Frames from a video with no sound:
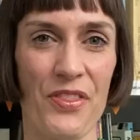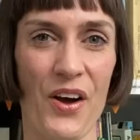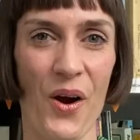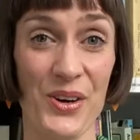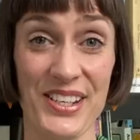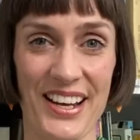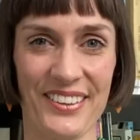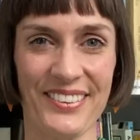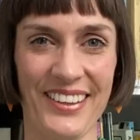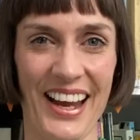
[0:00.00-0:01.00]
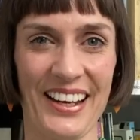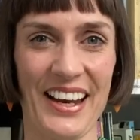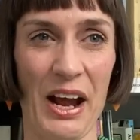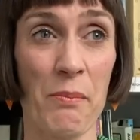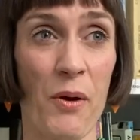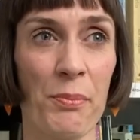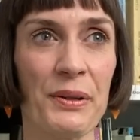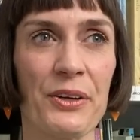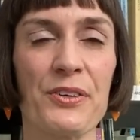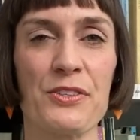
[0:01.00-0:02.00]
the hotel and how
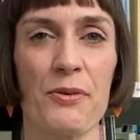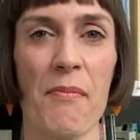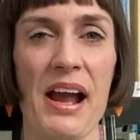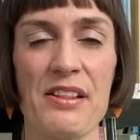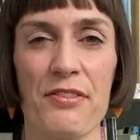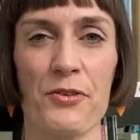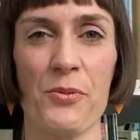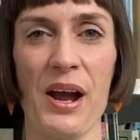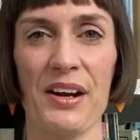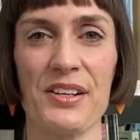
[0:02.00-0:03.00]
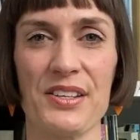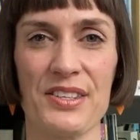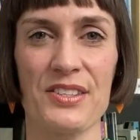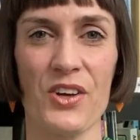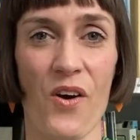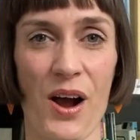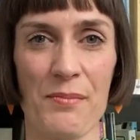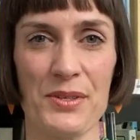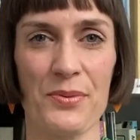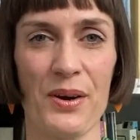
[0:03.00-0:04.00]
popular it's remained throughout its
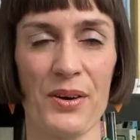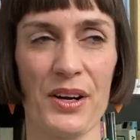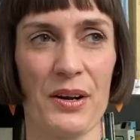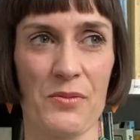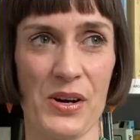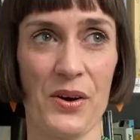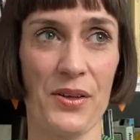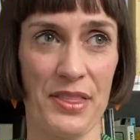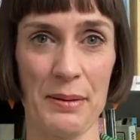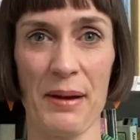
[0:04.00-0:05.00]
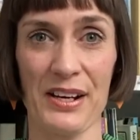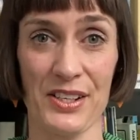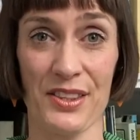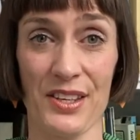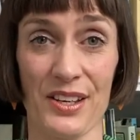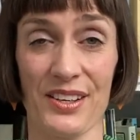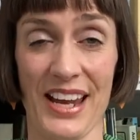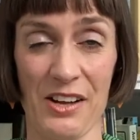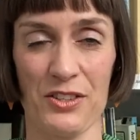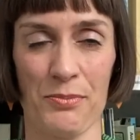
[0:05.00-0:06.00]
time as well. When I think back to the
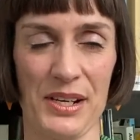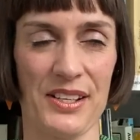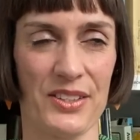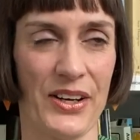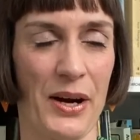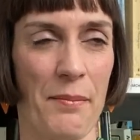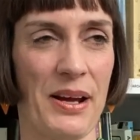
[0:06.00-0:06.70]
council minutes, like I